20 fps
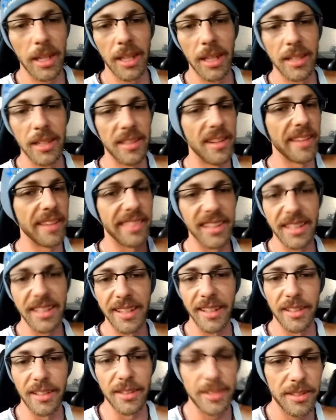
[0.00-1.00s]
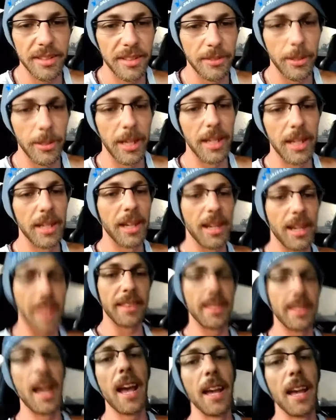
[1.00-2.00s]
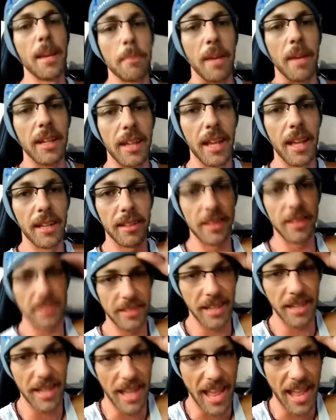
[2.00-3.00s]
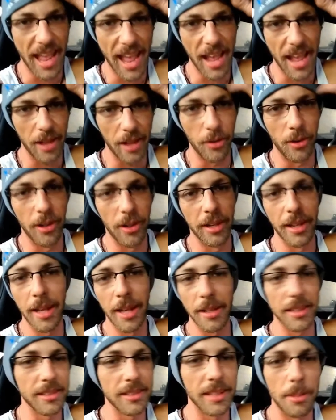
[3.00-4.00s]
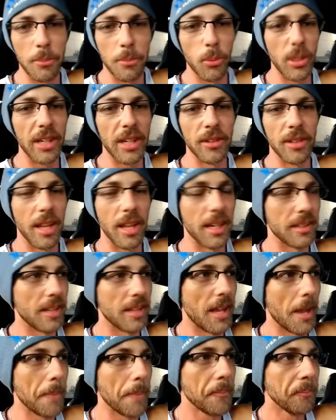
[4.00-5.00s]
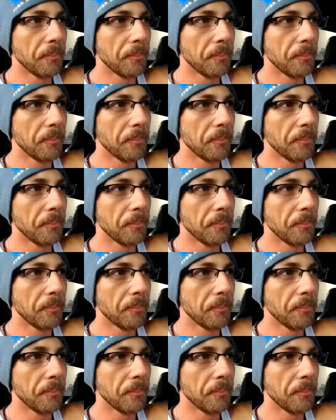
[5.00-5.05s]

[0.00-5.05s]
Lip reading: And nothing else, right? I got that and my necklace and a hat on, because I'm weird like that.